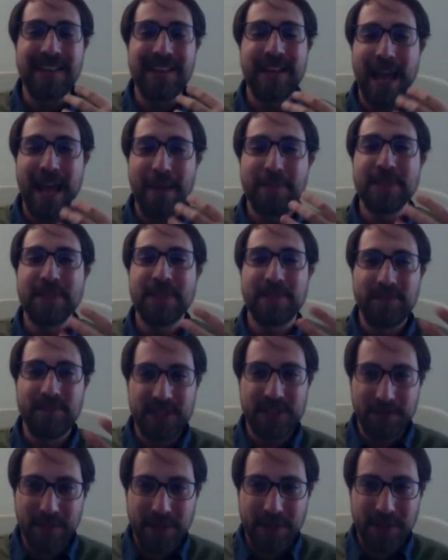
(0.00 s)
that happens in
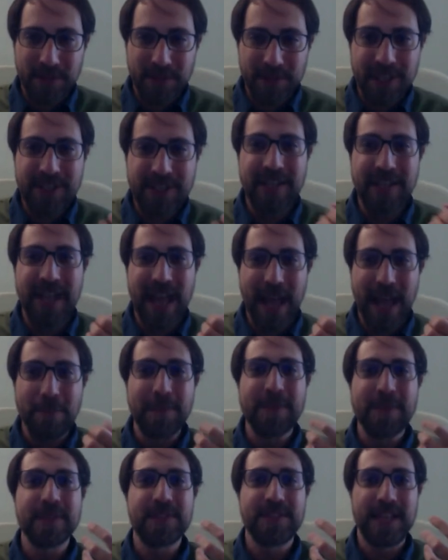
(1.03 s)
visibility that
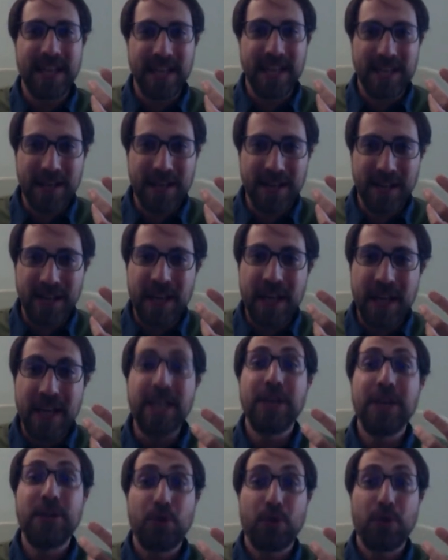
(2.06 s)
happens in
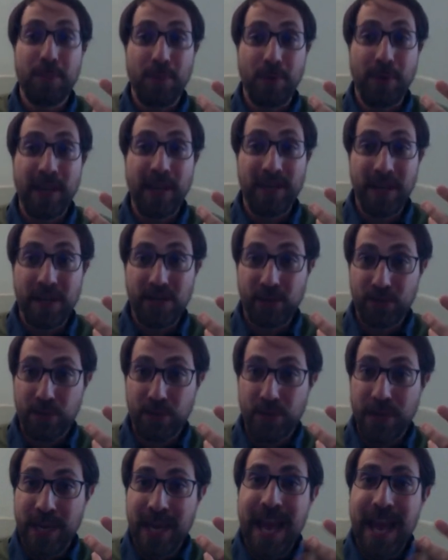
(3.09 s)
incorporated too